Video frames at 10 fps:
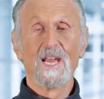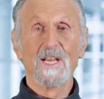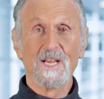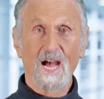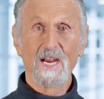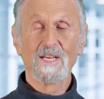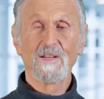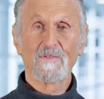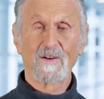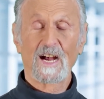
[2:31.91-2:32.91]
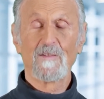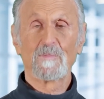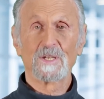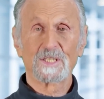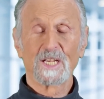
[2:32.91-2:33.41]

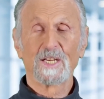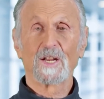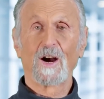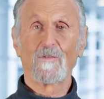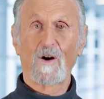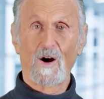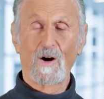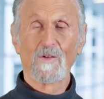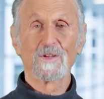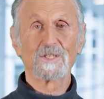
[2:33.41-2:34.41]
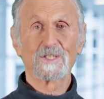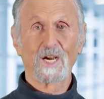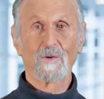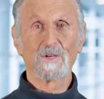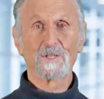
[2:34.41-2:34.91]
95% of all the
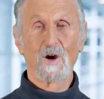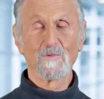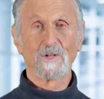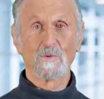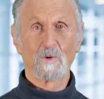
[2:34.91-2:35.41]
serotonin,